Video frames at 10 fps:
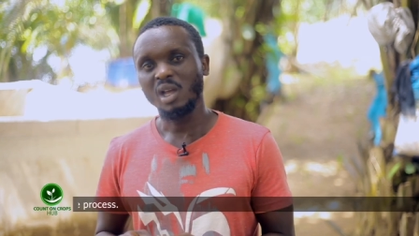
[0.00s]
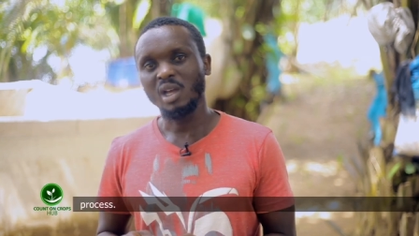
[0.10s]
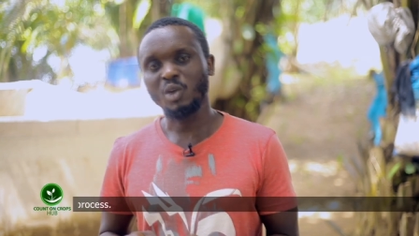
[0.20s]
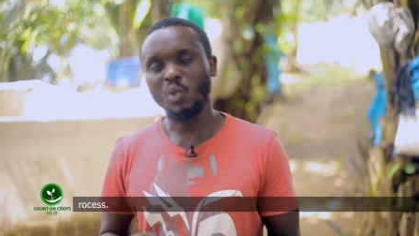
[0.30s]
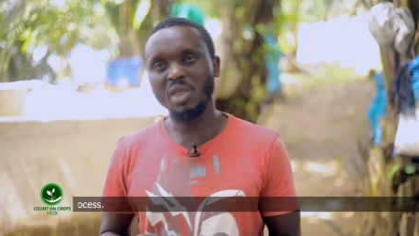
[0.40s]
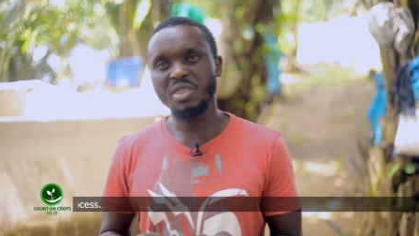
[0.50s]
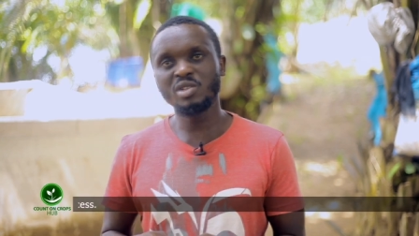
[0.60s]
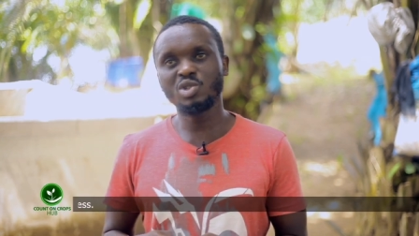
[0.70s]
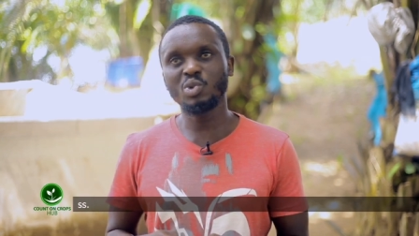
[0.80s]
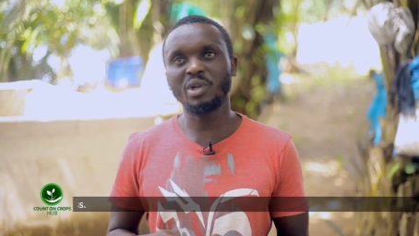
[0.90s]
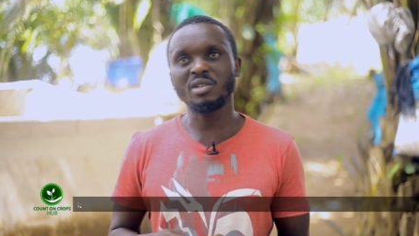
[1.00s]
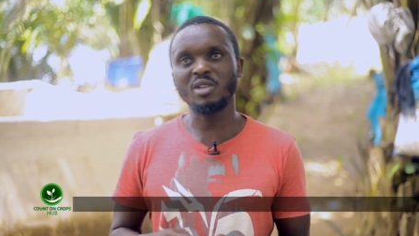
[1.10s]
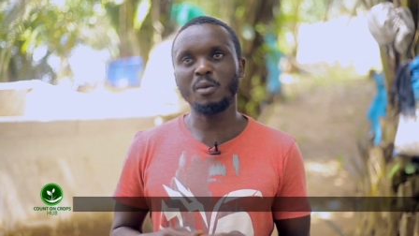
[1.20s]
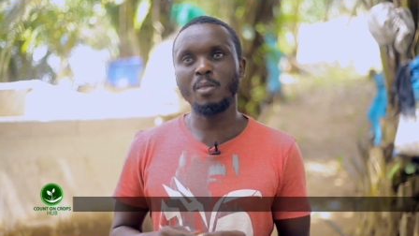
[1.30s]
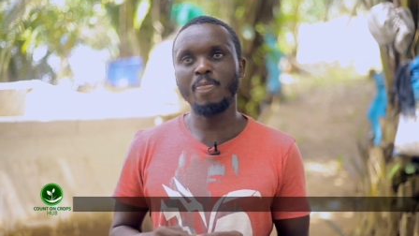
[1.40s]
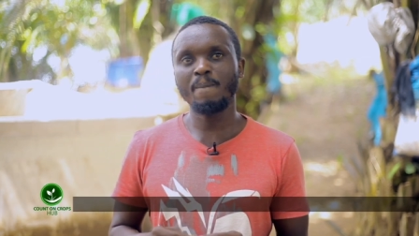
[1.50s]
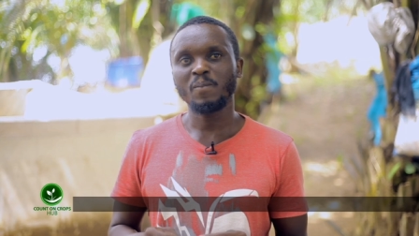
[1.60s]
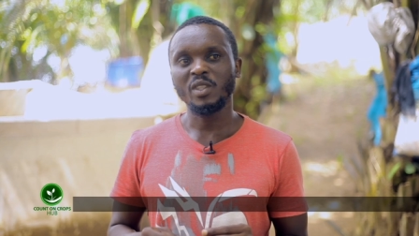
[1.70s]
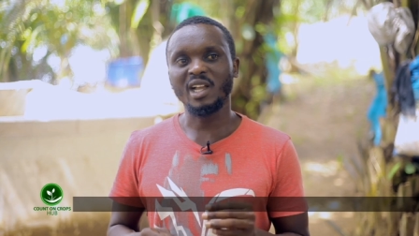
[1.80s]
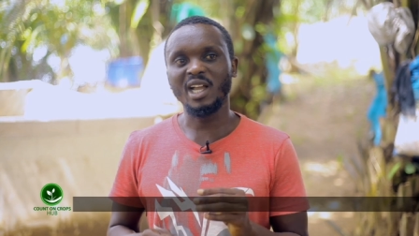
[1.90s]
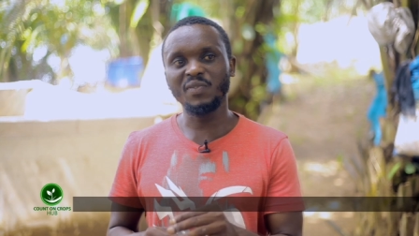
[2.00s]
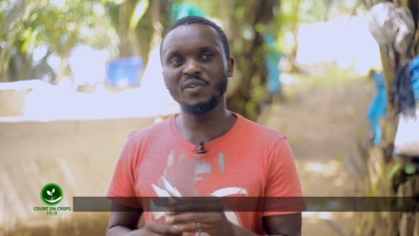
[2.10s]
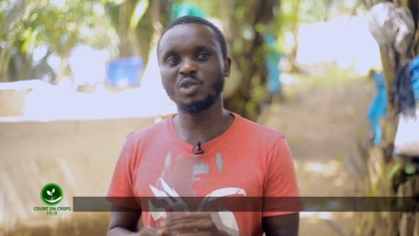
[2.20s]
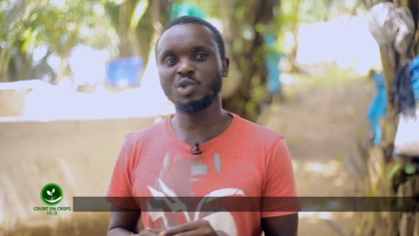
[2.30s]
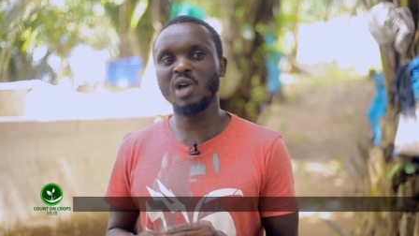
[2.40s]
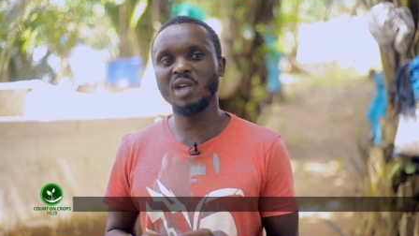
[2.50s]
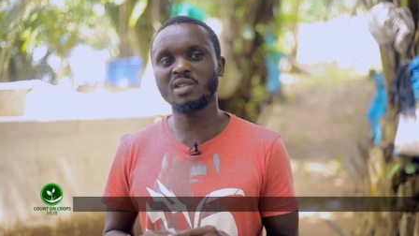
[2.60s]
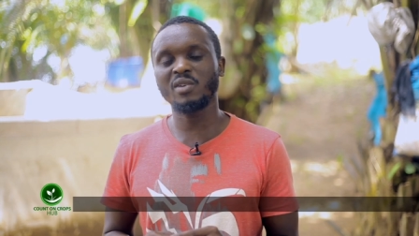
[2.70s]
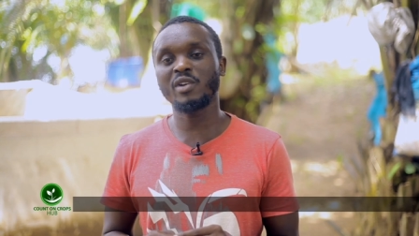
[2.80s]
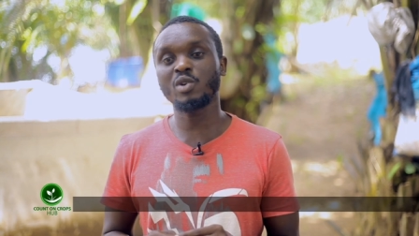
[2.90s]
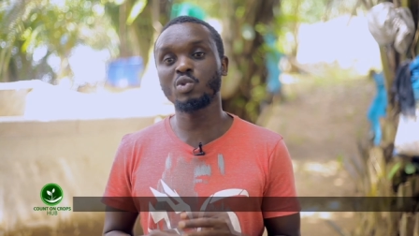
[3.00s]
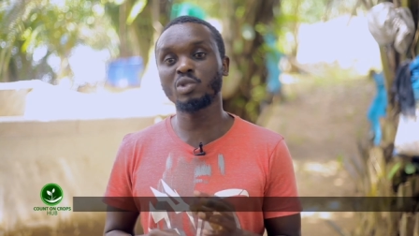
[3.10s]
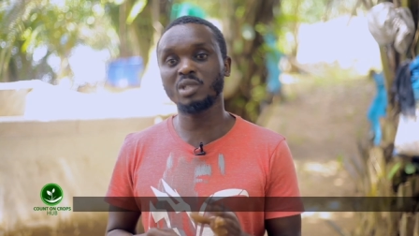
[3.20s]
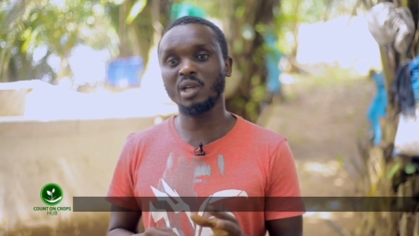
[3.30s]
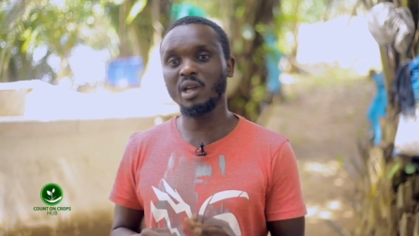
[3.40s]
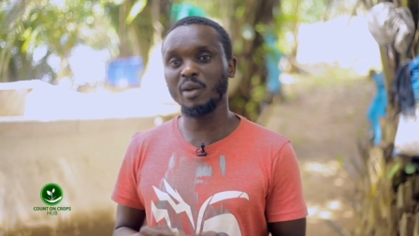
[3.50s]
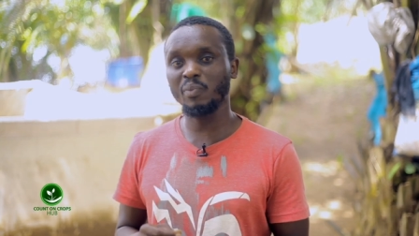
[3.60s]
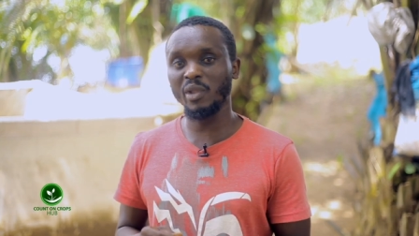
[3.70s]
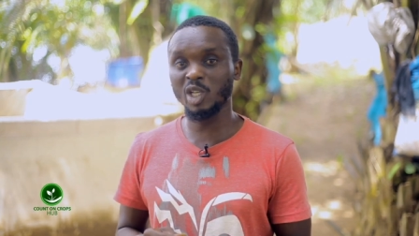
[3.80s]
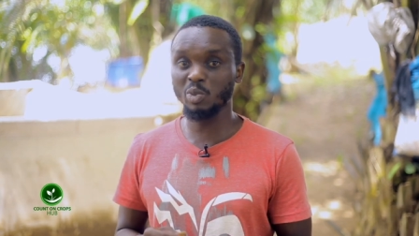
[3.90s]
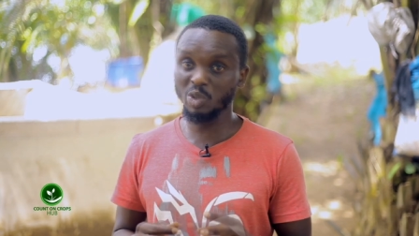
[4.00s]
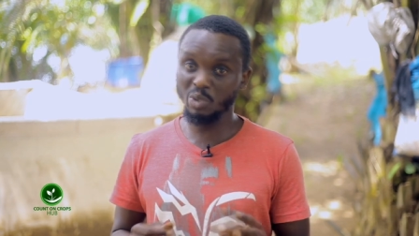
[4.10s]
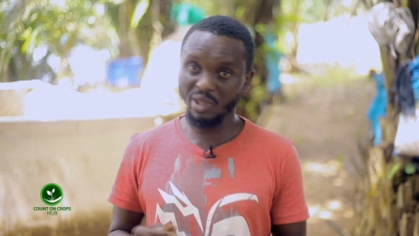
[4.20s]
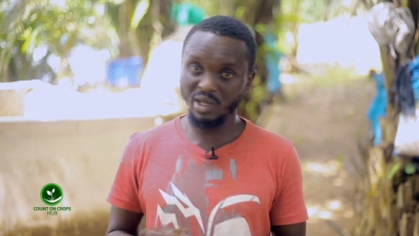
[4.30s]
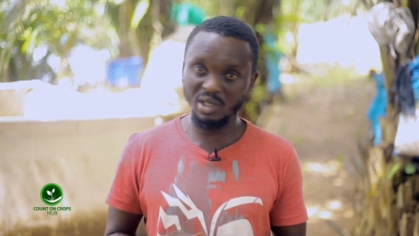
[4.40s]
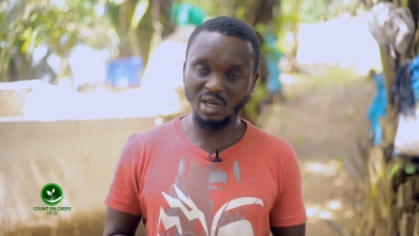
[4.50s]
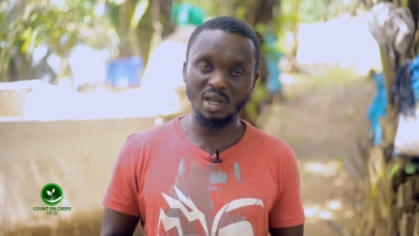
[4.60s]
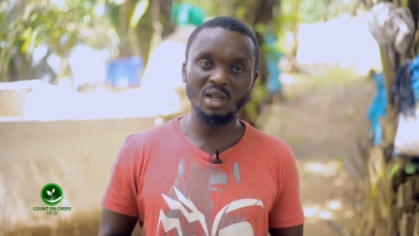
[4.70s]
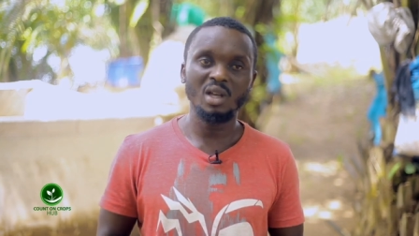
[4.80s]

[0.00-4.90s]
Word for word: And one thing too is um, the catfish also has a very good um, export potential,